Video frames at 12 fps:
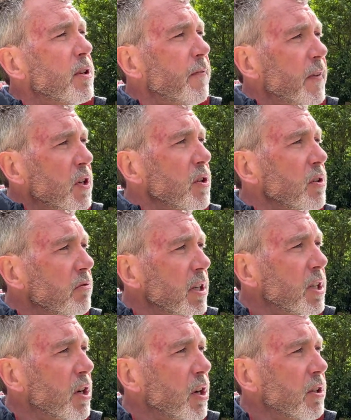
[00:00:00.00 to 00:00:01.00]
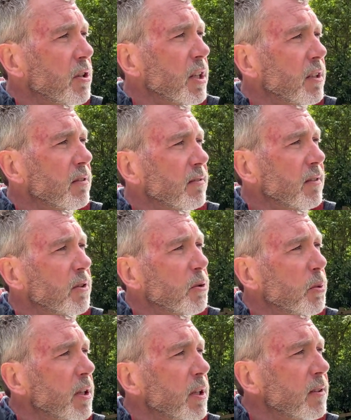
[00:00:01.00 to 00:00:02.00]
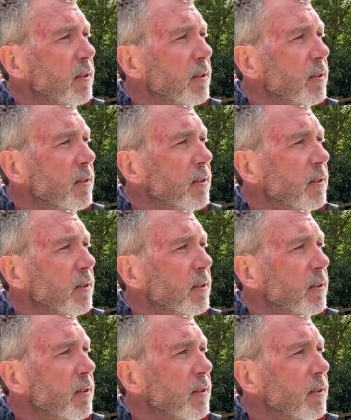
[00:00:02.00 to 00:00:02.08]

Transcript: efficient recharging as well.